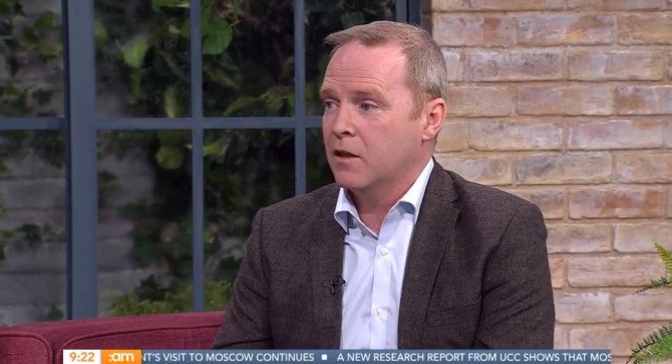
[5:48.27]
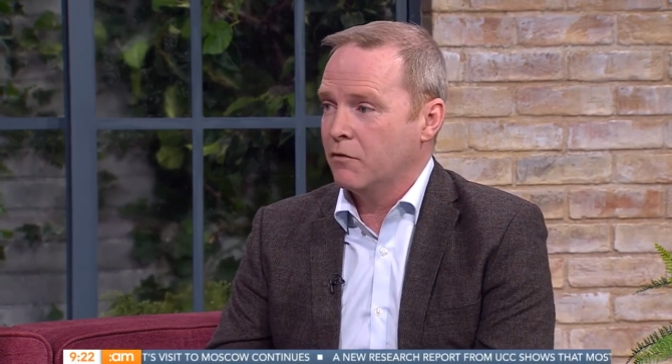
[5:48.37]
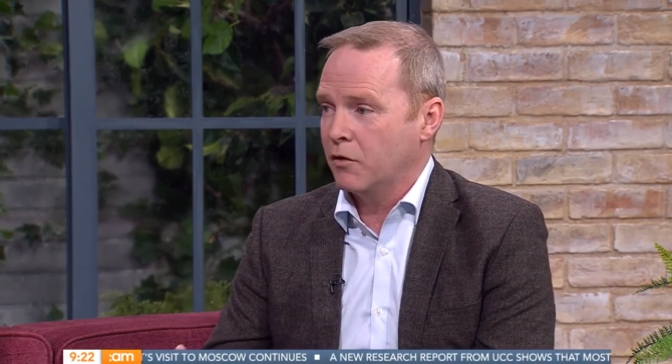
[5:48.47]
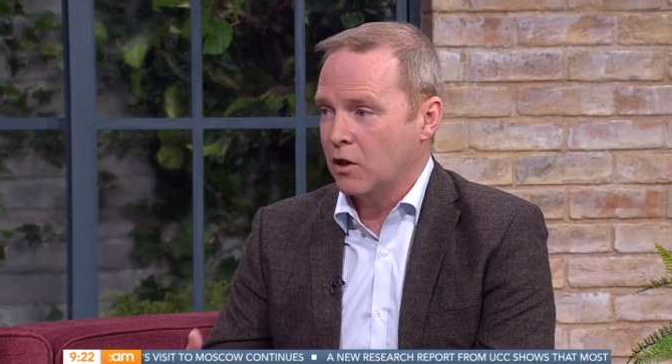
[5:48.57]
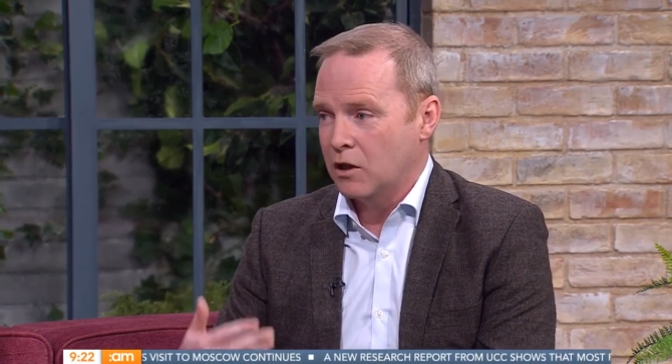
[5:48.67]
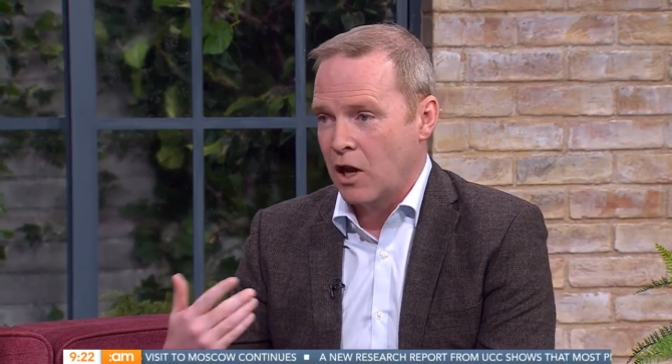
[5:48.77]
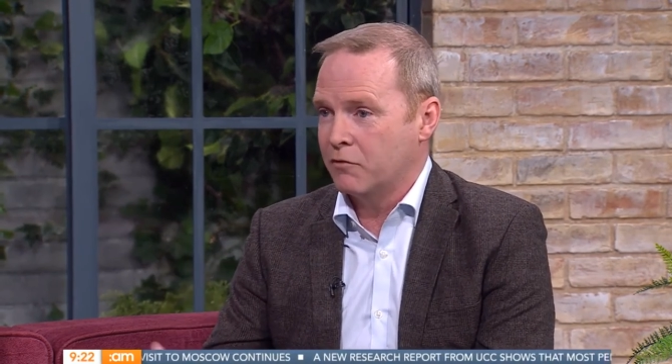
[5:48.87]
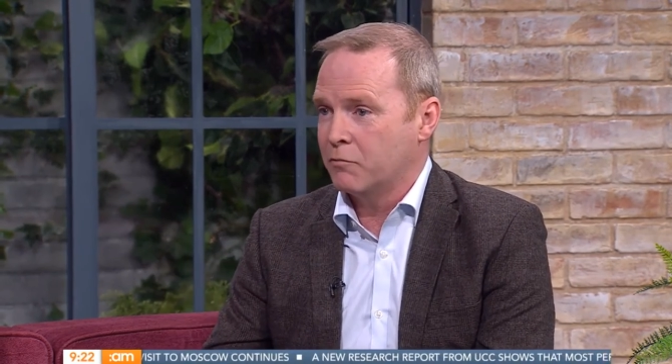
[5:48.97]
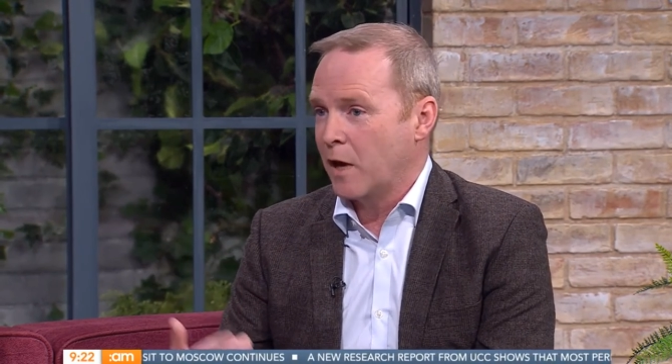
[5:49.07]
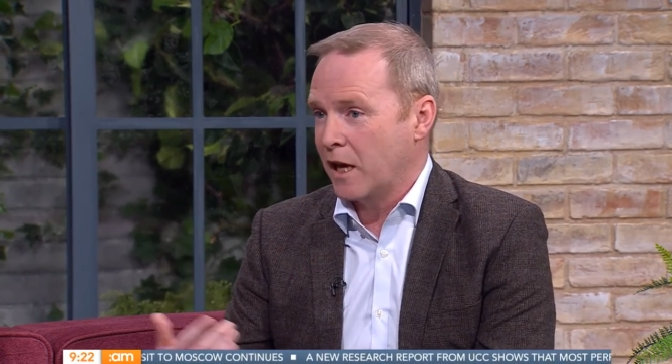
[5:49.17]
for a lot
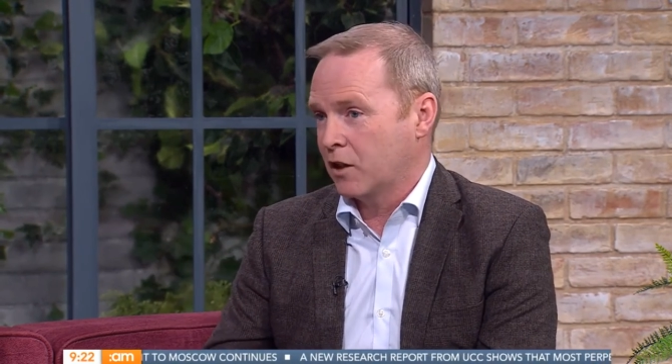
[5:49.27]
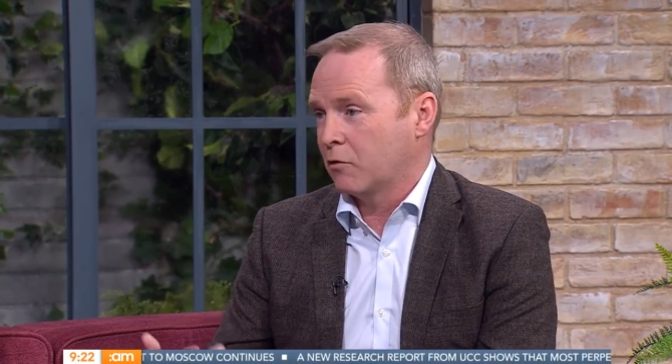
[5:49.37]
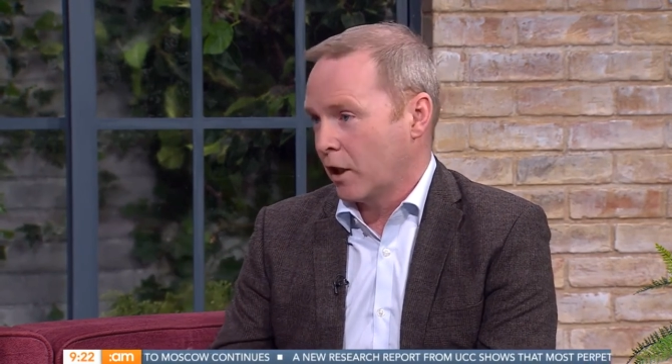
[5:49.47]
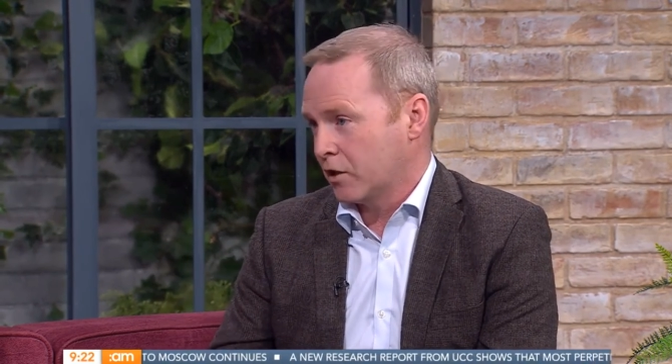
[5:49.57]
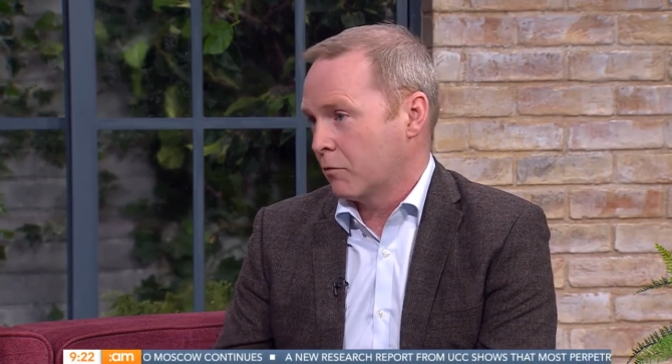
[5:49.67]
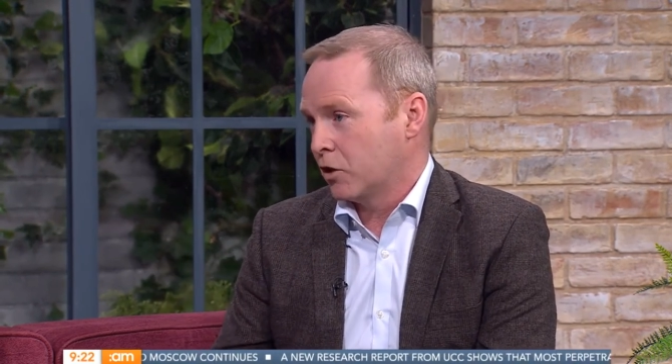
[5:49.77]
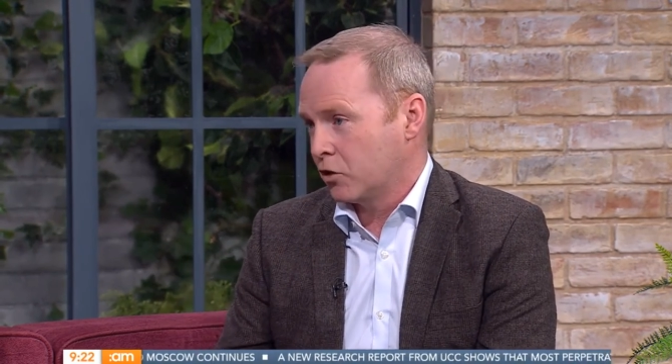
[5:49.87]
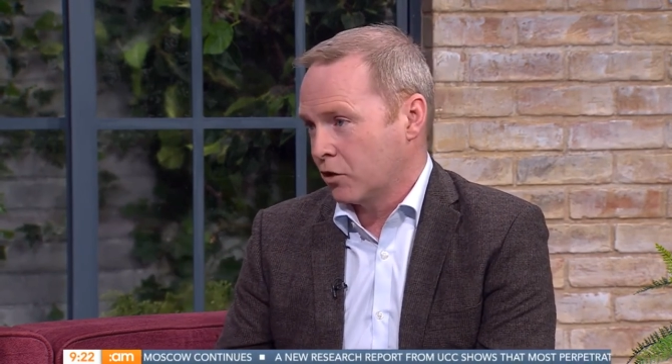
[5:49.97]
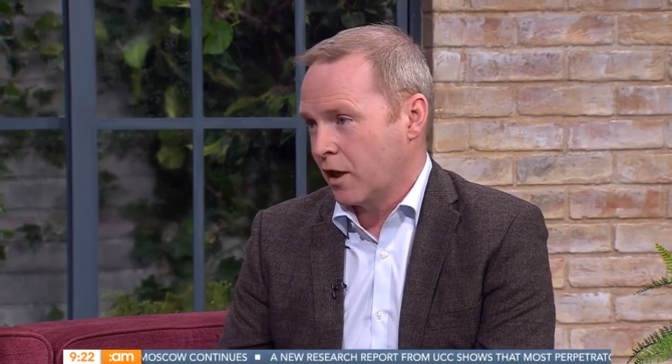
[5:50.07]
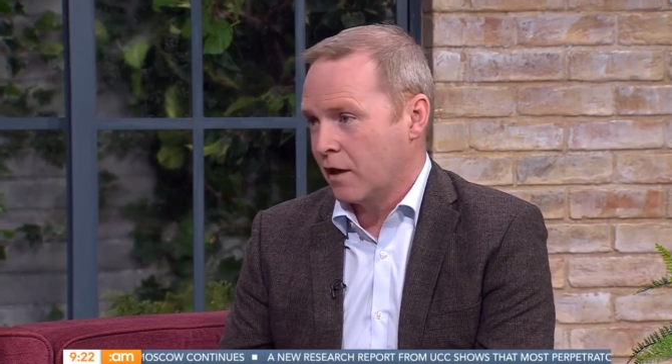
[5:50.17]
of basic rights that we
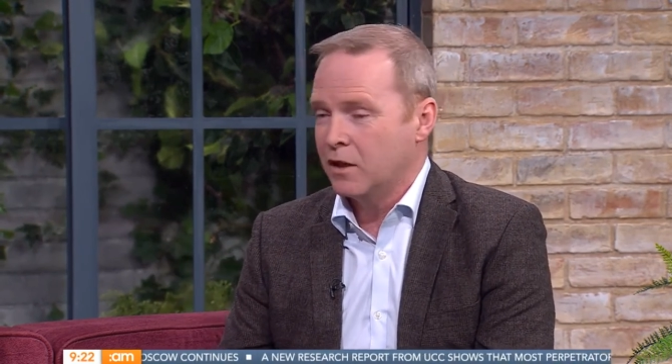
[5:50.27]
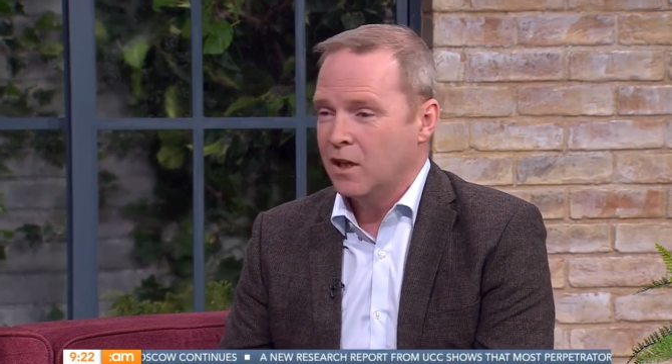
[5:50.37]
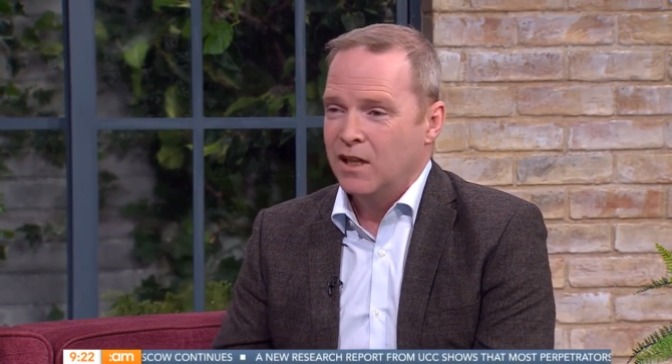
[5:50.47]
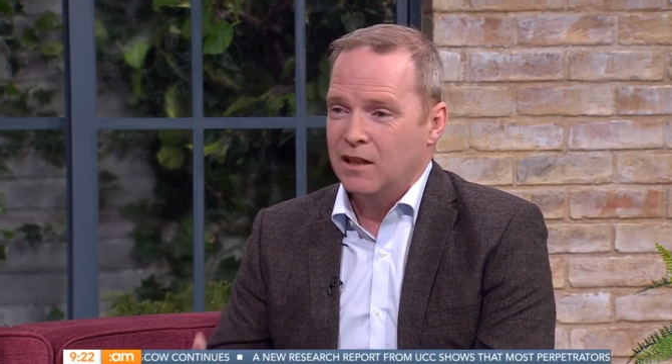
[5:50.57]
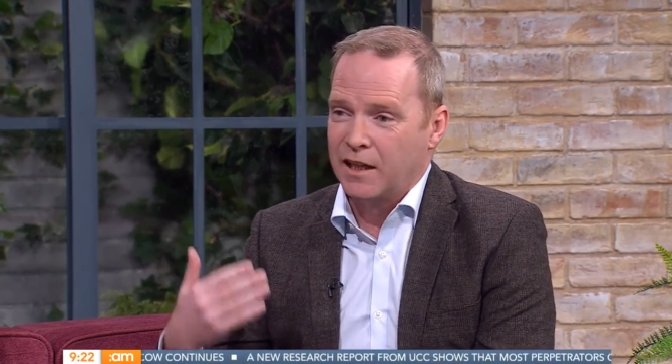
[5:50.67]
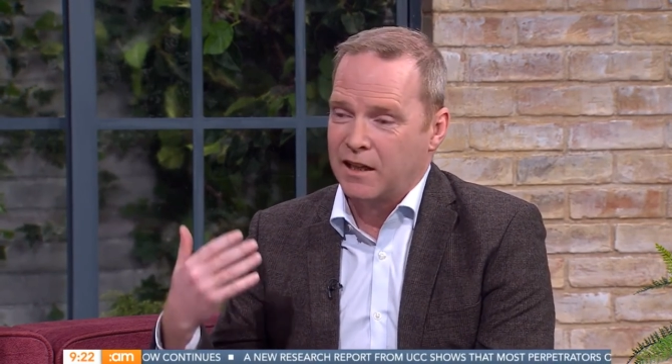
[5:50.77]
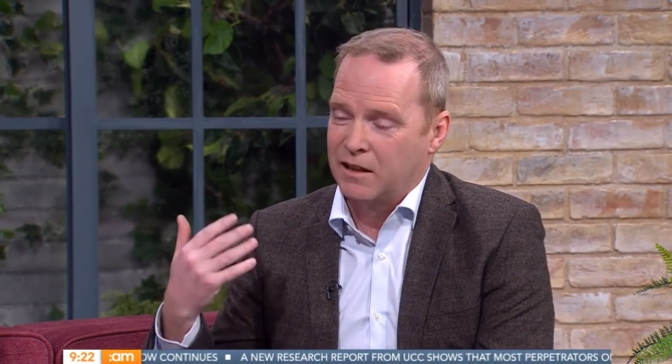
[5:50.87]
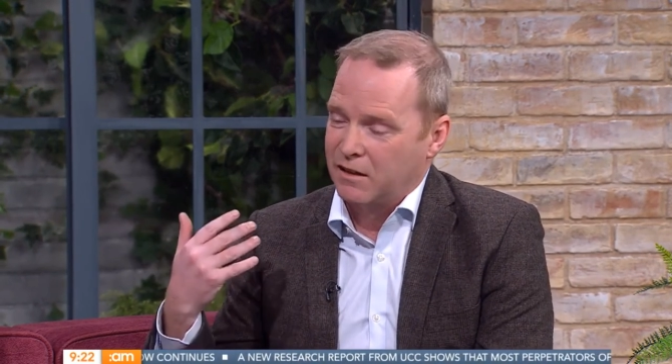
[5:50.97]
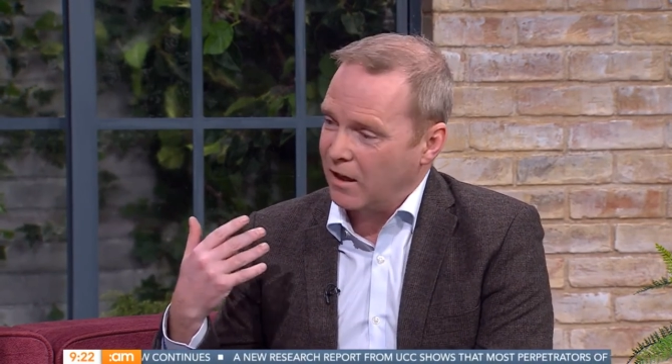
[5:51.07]
should have, like